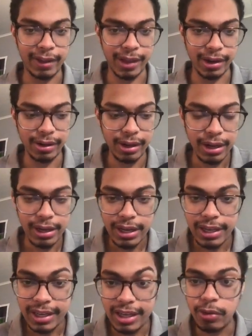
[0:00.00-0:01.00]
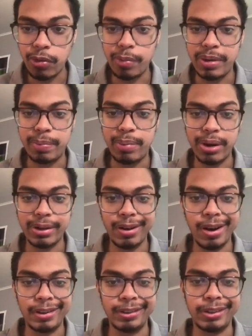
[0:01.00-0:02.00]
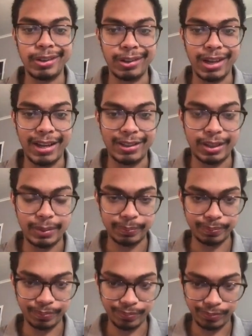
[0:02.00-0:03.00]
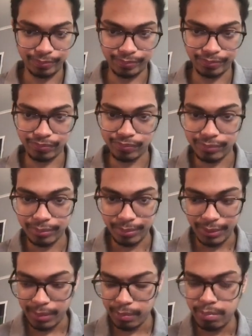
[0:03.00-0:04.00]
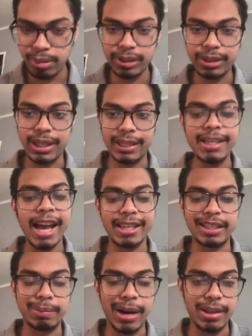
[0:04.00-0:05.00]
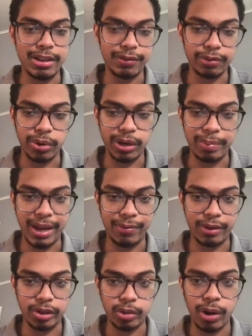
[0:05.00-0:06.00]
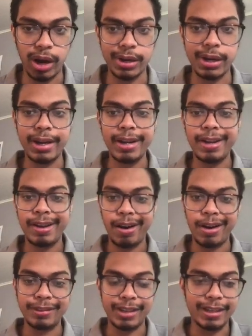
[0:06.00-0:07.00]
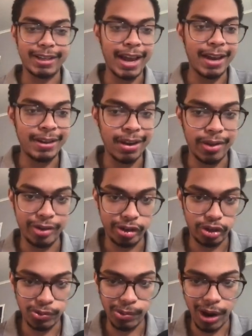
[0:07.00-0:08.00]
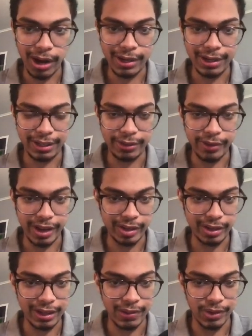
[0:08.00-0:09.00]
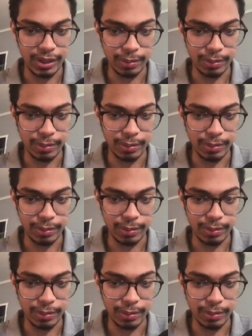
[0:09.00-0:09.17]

that he will be put under the lights, put to the test by this Florida Panthers squad, unlike any other squad he's faced in this